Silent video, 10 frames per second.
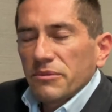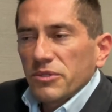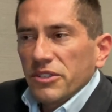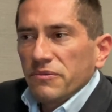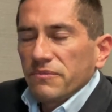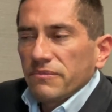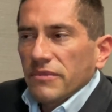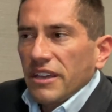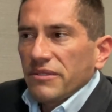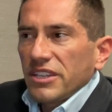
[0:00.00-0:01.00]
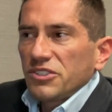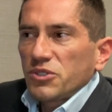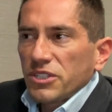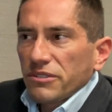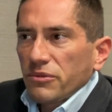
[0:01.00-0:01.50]
they have a
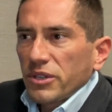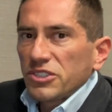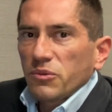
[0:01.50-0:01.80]
history of wanting to